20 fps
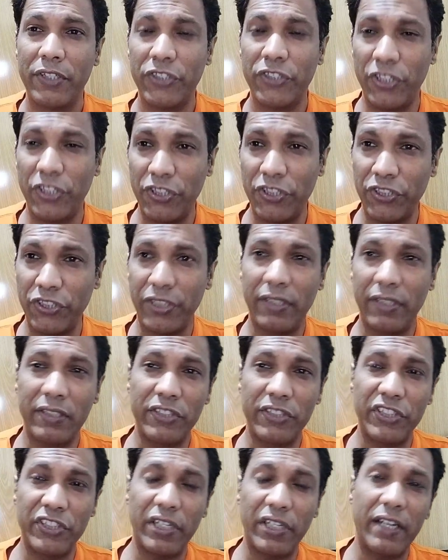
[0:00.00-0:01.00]

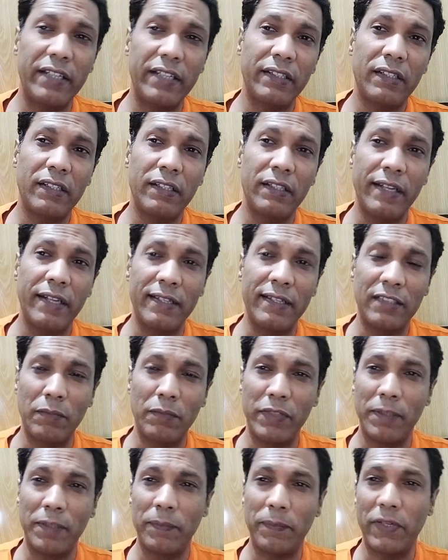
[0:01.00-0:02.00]
Xinjiang, China, and
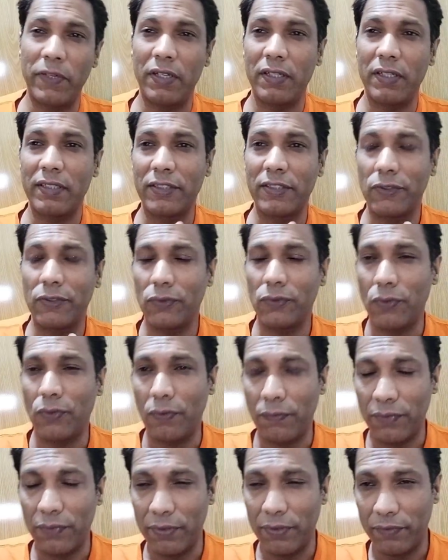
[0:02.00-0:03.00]
some other parts
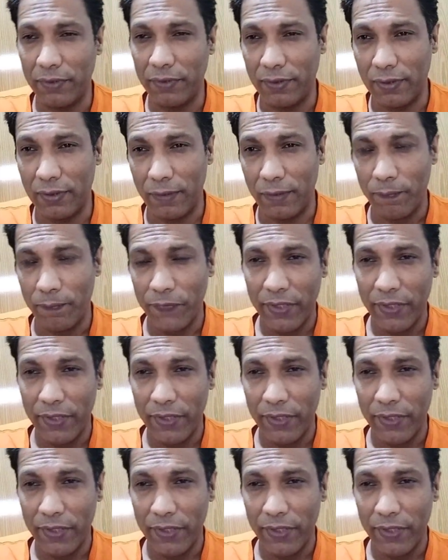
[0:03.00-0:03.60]
of the world.